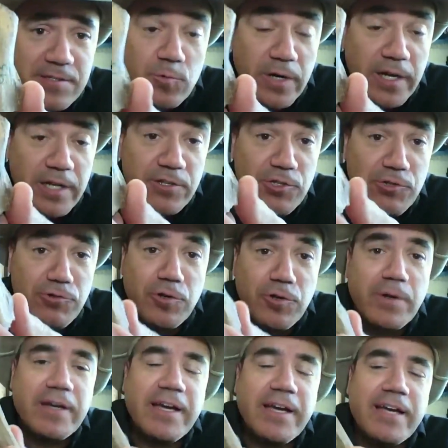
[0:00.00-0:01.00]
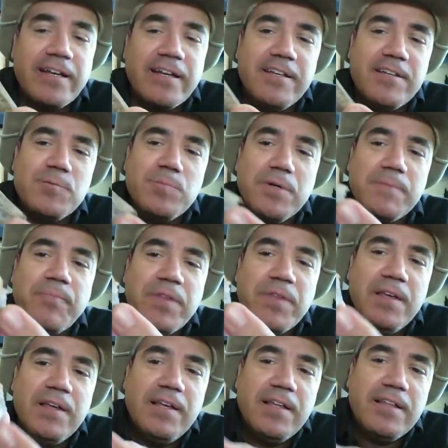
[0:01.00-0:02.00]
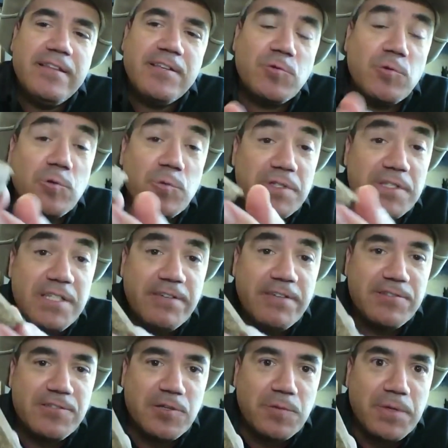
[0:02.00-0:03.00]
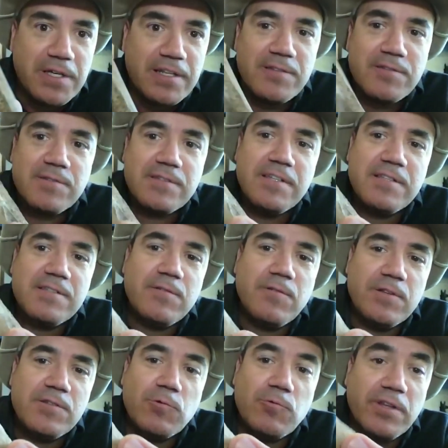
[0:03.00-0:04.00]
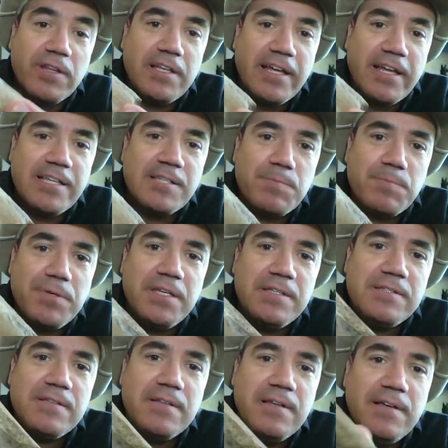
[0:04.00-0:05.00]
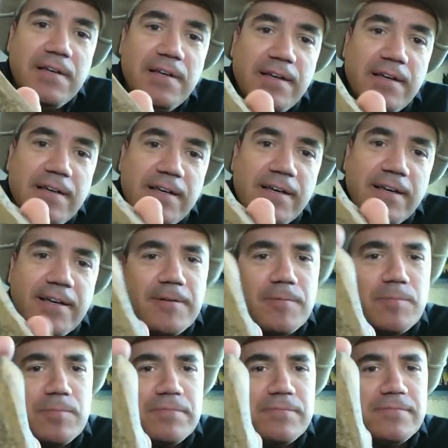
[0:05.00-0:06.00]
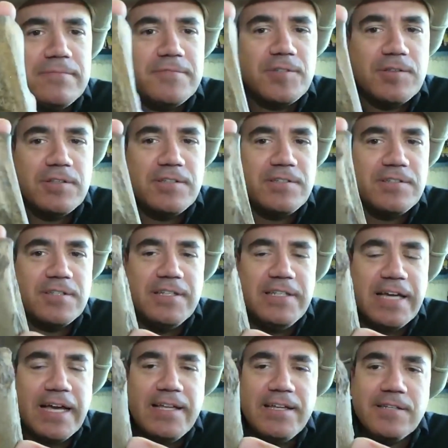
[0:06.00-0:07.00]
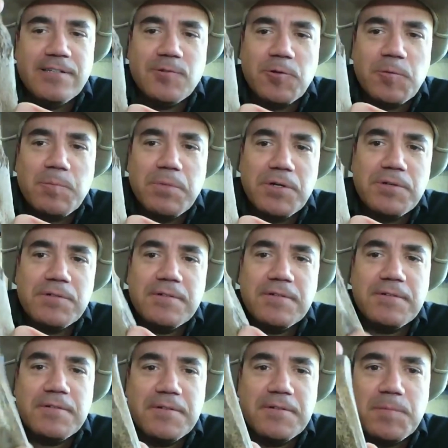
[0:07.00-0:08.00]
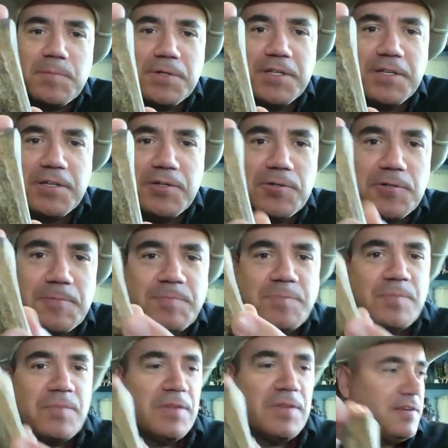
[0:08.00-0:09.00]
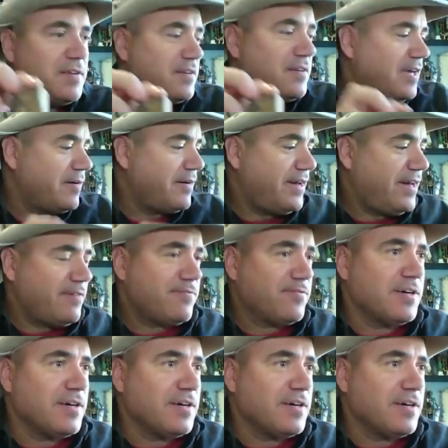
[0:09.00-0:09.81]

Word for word: where I do know what kind it is, but this one was given to me, and it's a really nice piece. So this is a dinosaur bone. Pretty cool. Now I have